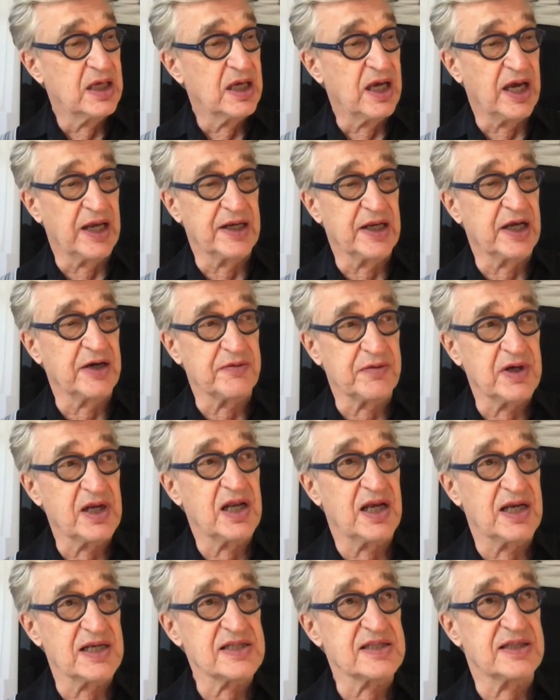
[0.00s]
And I
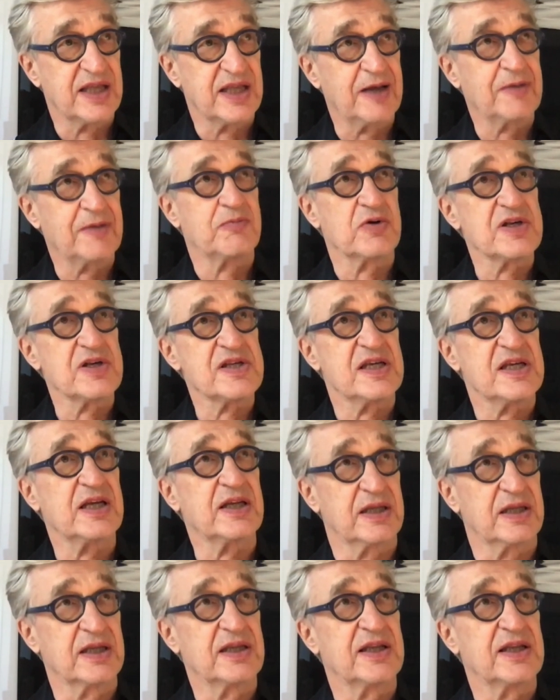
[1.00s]
realized that was it.